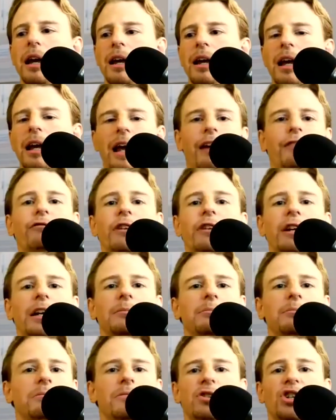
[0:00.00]

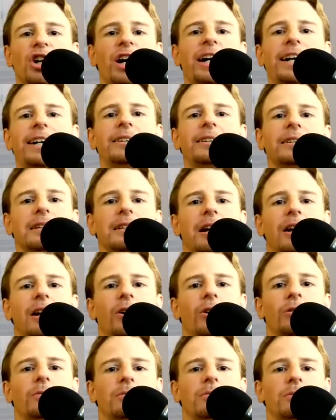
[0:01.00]
every child
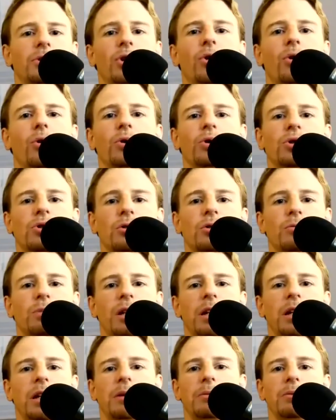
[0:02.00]
now knows to
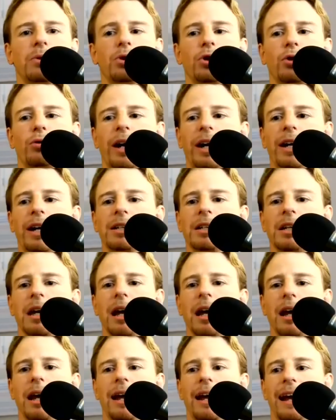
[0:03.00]
be correct
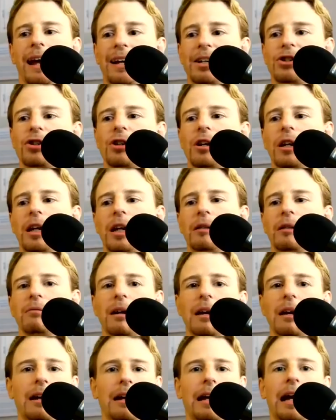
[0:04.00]
actually
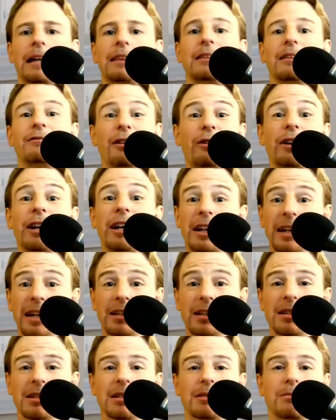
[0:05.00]
at the very
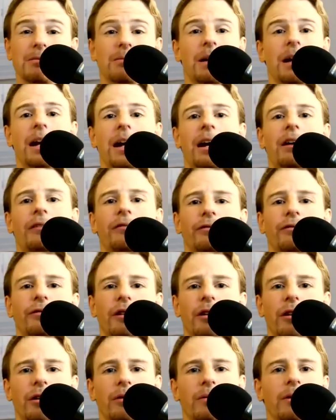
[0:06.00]
least have
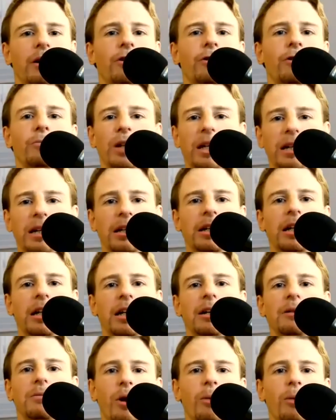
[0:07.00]
uh, a
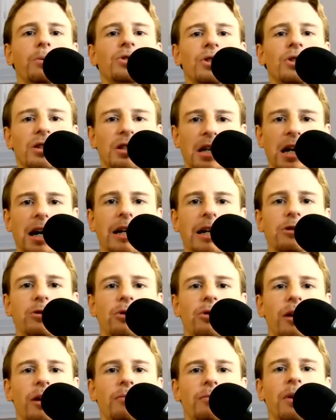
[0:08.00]
completely opposite side to
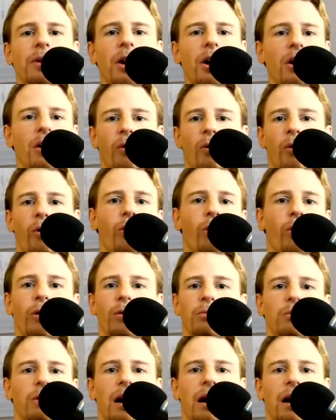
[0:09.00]
them
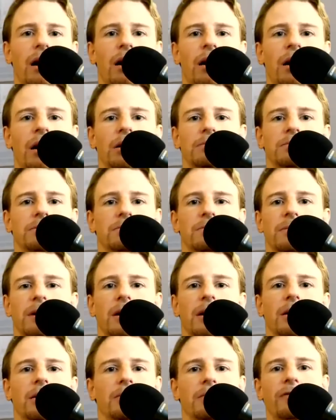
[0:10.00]
or are
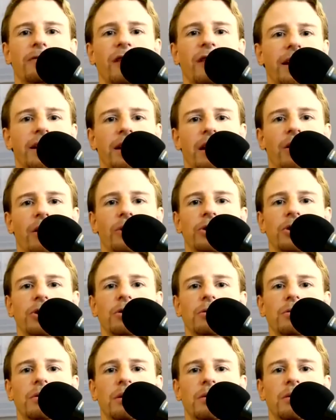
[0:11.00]
um, flat
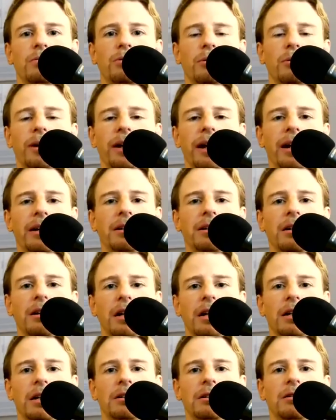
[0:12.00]
out uh, propaganda
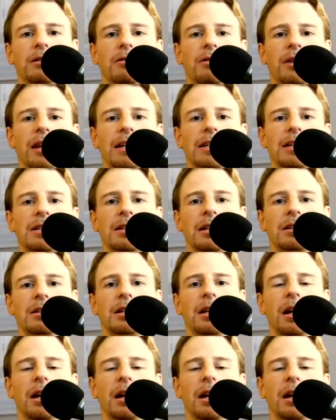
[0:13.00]
and things that